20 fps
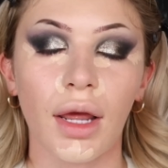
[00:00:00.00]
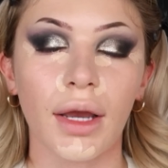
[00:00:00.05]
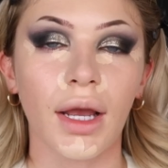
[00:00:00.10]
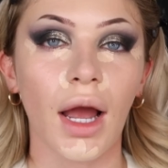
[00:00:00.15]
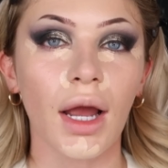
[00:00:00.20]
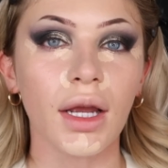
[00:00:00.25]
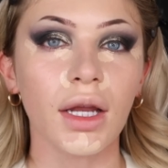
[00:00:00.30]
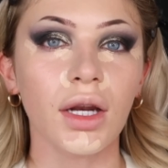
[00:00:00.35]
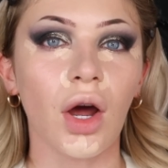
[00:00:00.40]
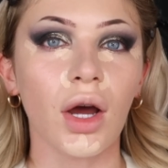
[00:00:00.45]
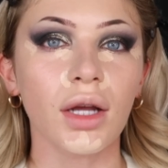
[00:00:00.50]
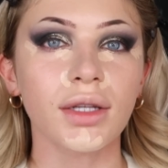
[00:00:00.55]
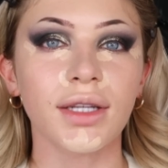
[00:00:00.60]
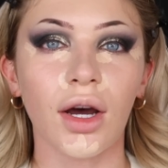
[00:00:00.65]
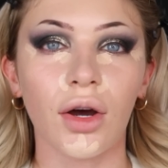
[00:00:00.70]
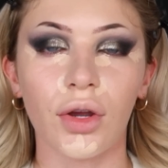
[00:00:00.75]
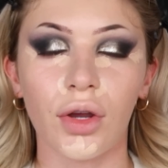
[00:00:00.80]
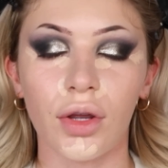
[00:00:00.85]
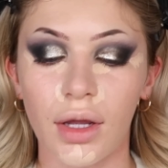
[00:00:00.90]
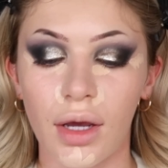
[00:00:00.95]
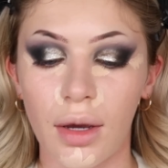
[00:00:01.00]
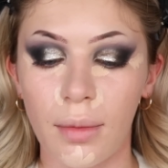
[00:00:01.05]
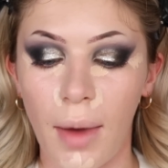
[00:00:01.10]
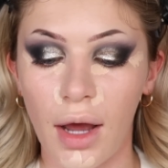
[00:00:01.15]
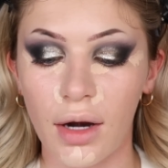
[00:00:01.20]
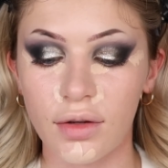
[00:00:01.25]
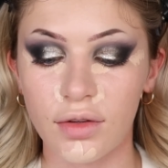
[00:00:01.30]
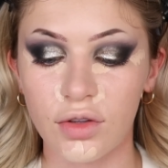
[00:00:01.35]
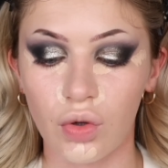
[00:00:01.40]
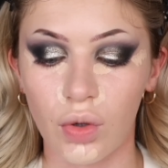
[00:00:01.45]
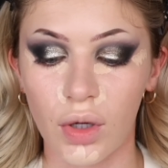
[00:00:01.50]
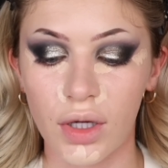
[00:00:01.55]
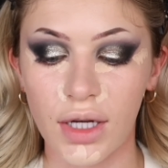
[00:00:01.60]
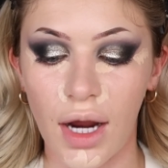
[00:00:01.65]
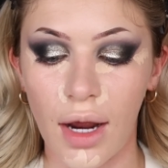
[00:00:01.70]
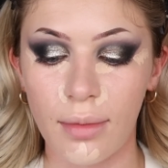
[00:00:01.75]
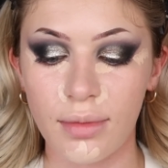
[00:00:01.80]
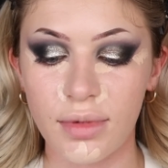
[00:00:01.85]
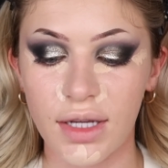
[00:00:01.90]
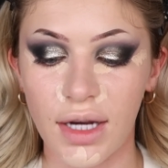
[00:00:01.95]
Like, I cannot tell you the amount of story
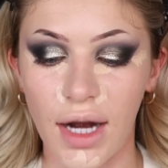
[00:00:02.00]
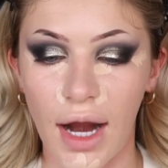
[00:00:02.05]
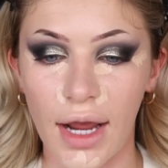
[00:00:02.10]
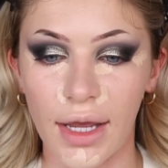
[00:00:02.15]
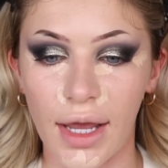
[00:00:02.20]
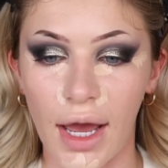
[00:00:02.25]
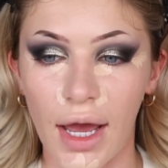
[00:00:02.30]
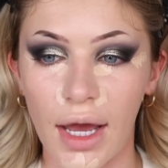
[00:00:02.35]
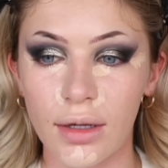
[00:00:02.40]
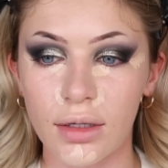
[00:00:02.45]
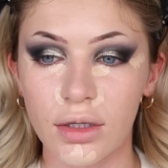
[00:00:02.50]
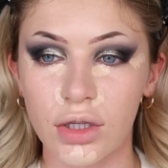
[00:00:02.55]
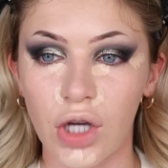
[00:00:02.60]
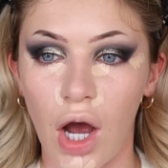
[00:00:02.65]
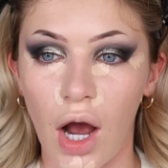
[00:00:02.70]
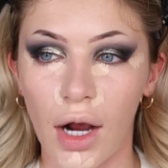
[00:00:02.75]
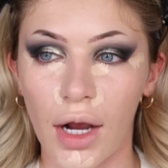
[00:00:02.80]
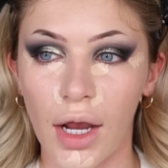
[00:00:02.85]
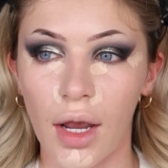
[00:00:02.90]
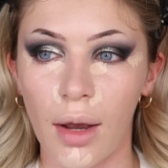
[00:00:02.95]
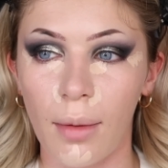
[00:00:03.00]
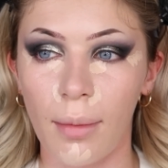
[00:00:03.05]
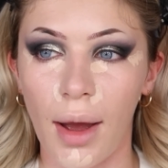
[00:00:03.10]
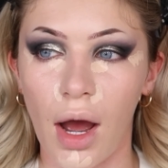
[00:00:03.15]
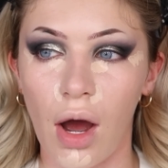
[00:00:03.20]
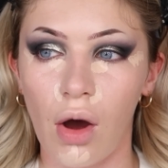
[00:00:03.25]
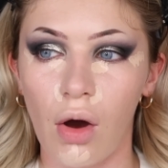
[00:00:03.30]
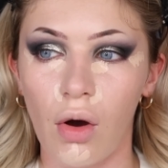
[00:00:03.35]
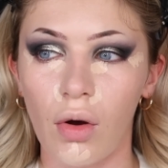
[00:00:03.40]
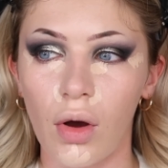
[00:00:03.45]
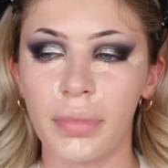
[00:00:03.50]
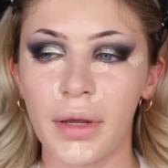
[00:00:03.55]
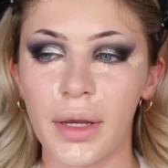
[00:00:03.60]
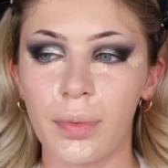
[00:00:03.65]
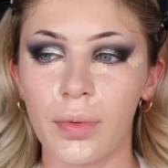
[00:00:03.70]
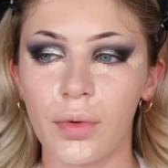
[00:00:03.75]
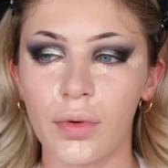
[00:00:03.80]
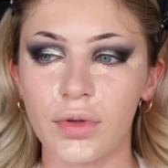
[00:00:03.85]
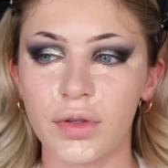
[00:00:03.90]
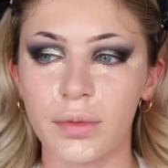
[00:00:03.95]
times that I get talking about
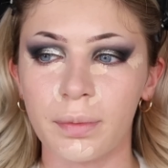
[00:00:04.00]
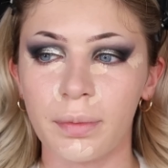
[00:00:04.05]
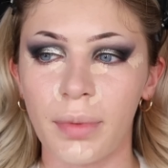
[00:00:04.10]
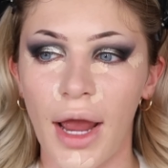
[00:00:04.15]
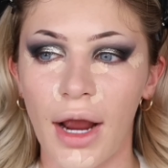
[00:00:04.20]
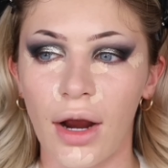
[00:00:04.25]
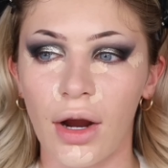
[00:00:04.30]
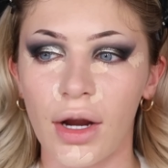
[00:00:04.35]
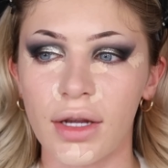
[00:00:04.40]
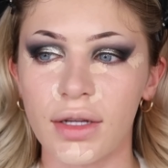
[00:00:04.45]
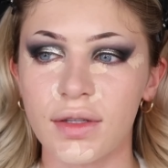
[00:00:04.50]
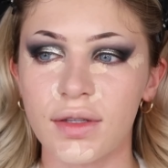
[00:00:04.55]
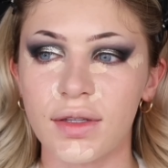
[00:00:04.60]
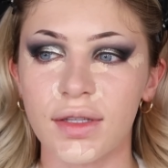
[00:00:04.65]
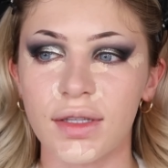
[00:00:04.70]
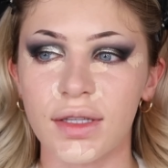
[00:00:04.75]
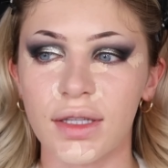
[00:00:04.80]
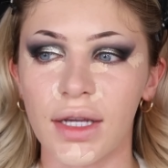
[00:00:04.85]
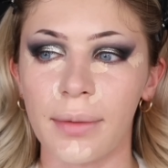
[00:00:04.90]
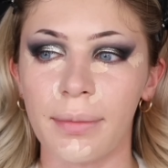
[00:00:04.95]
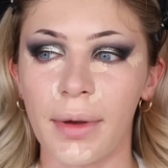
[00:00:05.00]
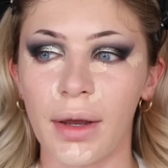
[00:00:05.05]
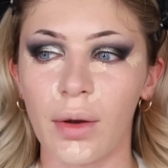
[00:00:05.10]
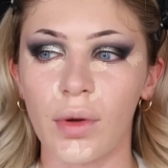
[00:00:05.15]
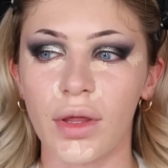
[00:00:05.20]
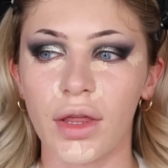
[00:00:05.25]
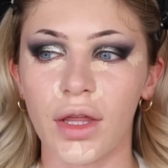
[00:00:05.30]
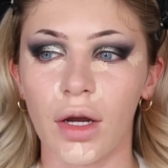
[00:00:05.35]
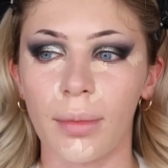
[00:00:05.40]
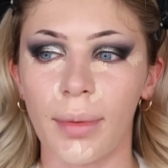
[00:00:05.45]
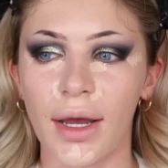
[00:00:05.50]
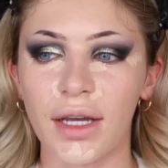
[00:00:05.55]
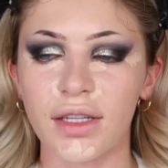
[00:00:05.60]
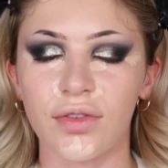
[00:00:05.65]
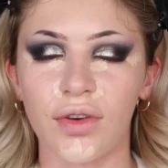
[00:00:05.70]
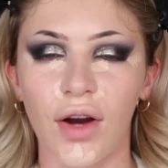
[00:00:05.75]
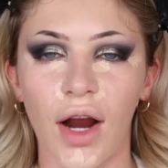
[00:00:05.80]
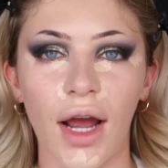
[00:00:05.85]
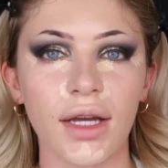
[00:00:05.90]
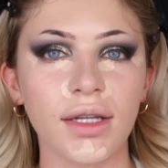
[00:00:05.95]
people's parents sleeping with their
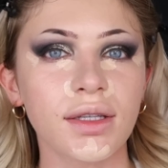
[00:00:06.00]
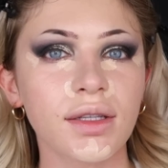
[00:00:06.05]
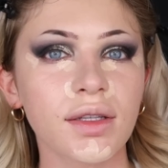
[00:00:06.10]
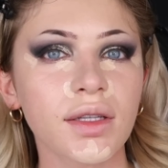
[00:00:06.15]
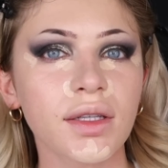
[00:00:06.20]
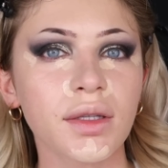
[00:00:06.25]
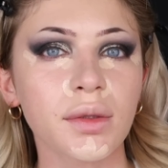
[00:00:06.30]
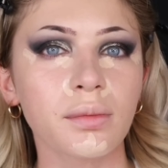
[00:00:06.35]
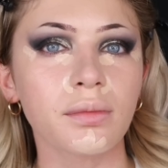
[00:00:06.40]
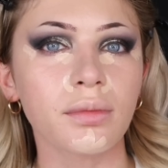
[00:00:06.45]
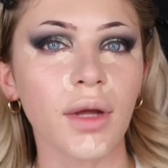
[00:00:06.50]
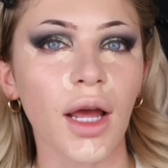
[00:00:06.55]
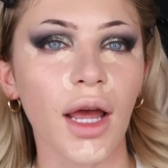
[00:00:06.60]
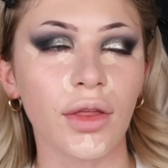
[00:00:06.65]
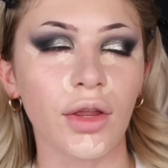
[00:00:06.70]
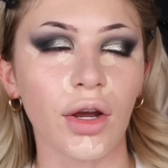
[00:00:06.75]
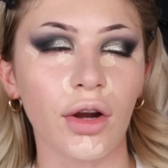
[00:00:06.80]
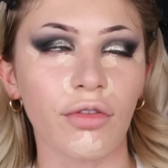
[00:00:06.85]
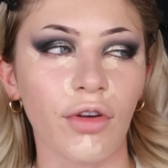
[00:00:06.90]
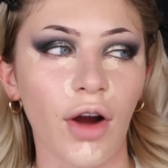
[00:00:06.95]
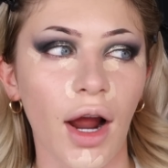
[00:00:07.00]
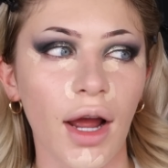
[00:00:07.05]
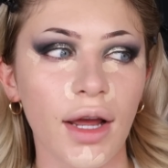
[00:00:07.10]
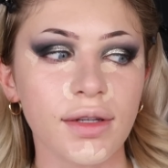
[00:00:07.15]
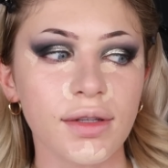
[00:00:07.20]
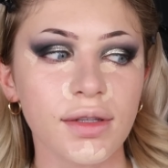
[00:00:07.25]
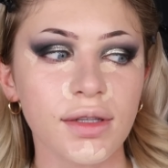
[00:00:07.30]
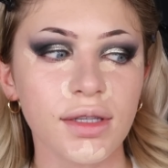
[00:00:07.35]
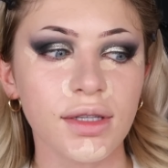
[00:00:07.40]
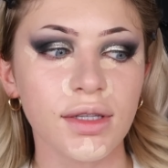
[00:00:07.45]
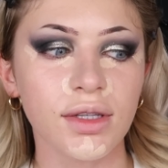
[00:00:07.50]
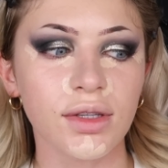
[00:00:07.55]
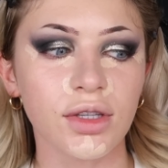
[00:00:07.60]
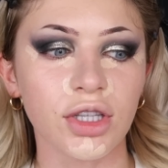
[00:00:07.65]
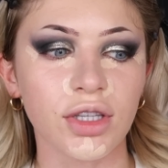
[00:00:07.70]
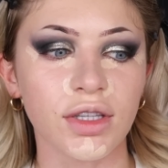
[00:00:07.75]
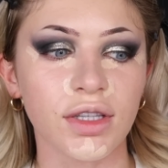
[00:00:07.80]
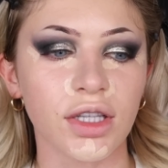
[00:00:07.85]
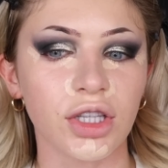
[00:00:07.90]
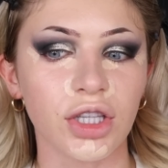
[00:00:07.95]
best friends and their friends,
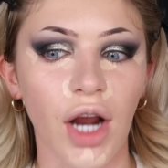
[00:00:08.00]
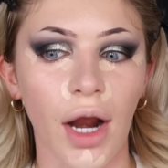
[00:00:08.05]
just in